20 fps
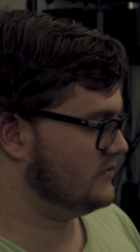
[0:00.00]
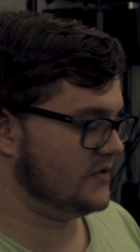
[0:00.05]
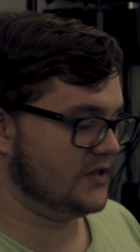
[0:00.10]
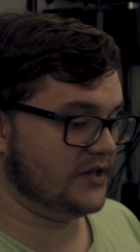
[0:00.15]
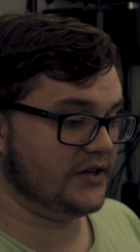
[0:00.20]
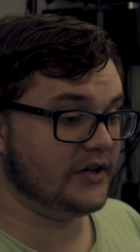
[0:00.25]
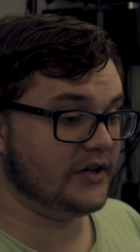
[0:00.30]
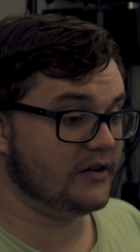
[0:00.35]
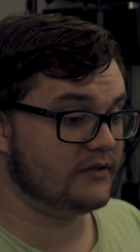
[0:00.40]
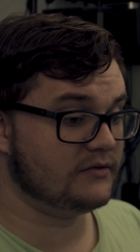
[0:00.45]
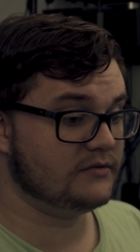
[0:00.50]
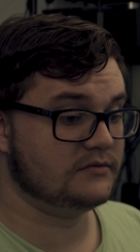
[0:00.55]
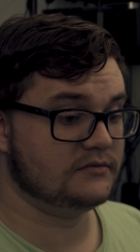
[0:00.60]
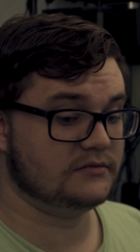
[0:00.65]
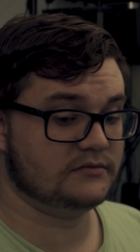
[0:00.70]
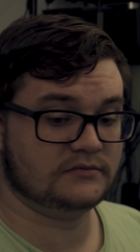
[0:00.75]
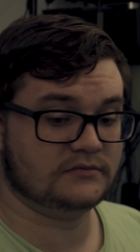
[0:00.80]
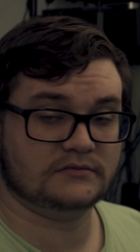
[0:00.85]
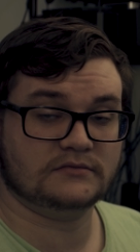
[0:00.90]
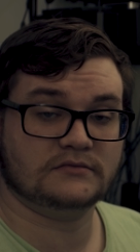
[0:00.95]
There you go.
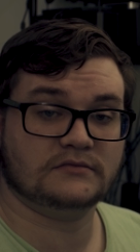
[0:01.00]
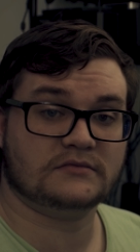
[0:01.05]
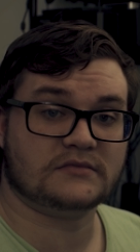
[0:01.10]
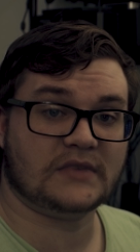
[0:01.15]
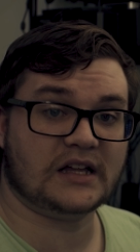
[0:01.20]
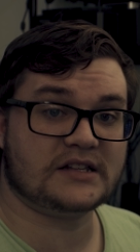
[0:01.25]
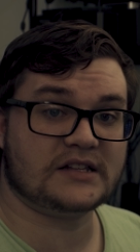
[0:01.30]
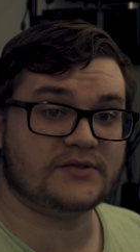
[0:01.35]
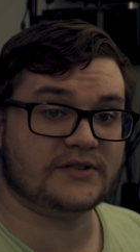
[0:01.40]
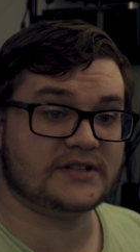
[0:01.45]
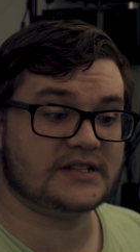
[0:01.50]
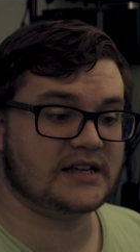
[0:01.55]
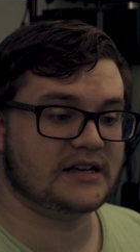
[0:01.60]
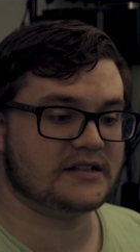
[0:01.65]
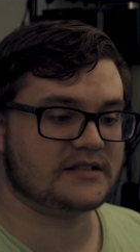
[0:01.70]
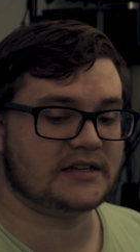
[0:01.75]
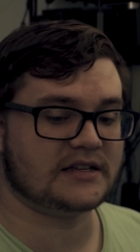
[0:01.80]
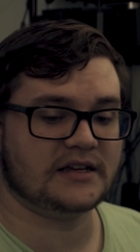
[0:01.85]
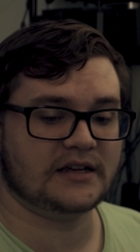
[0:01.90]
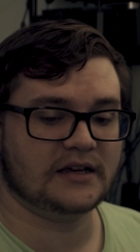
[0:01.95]
That's what it
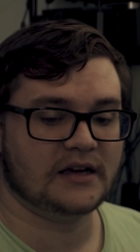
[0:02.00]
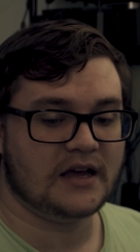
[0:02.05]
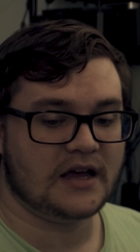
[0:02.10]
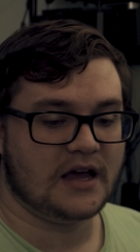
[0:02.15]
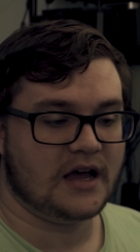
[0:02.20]
sounds like.